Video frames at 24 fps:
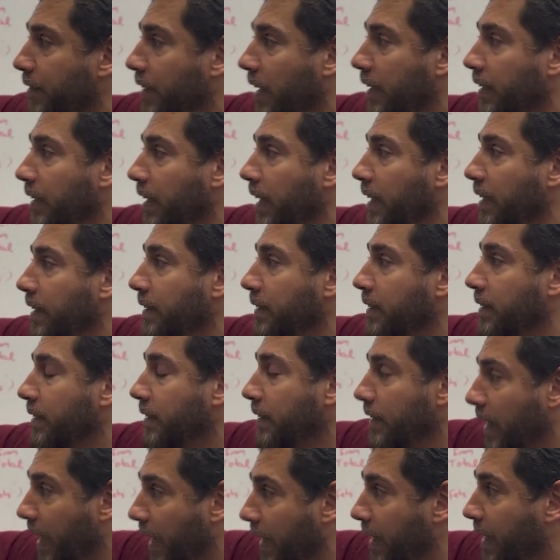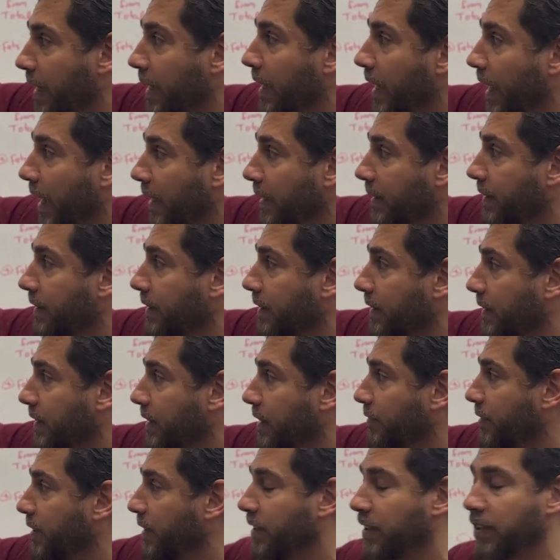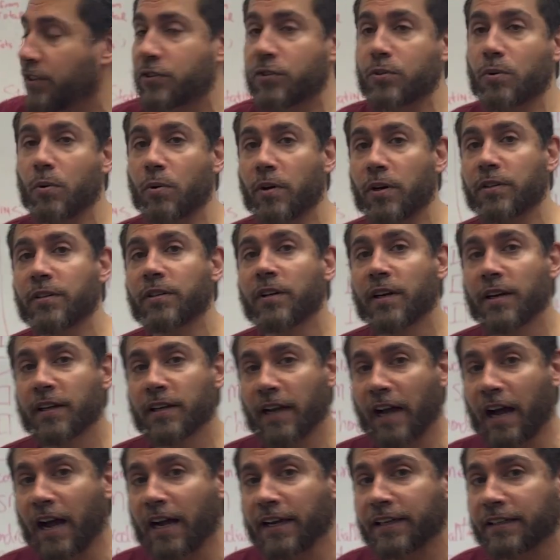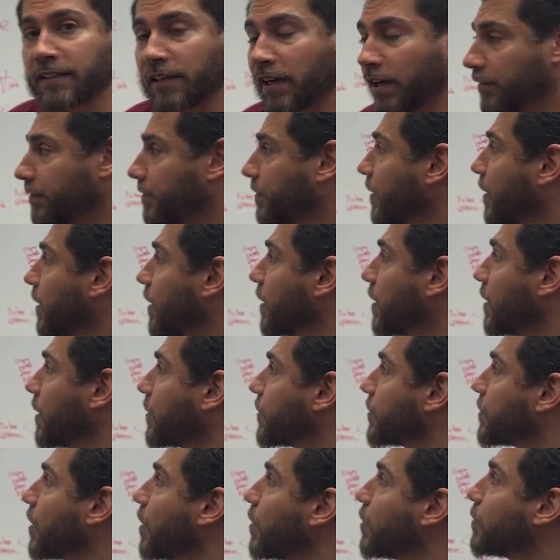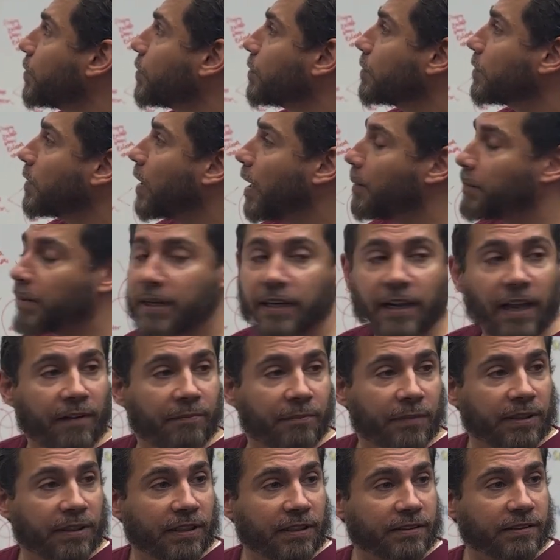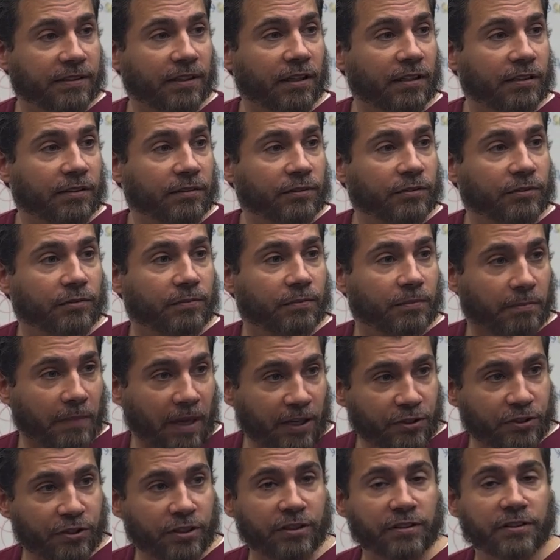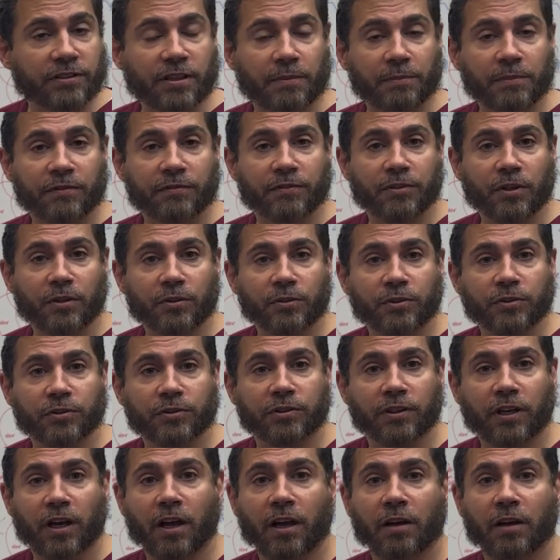that ASCVD score high enough. So I'm going to have Melissa mention some of those